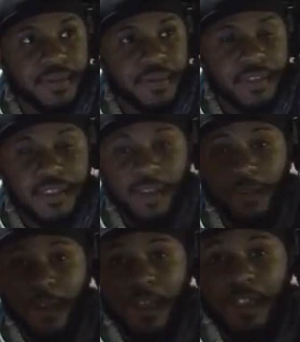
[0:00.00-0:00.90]
so,
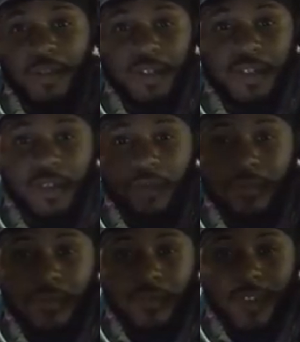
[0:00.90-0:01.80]
long story short,
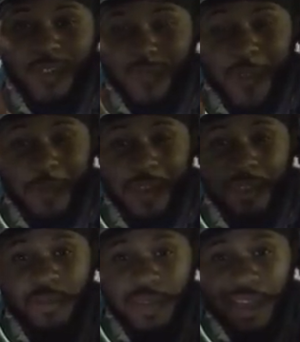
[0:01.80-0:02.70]
first female
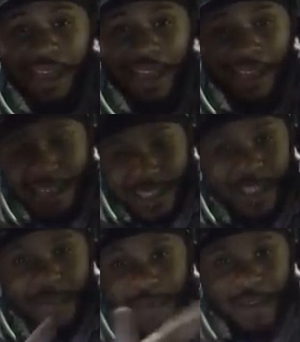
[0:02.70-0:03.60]
student I had
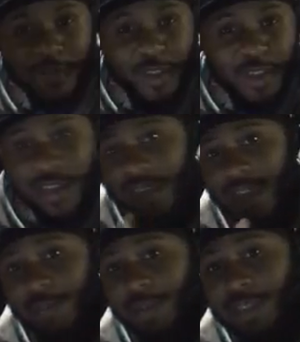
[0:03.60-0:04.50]
jumped off the truck.
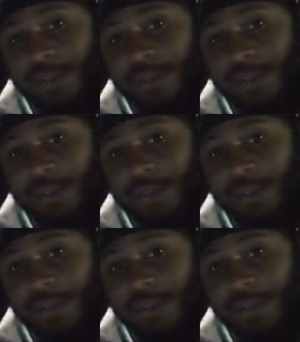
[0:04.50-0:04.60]
Not because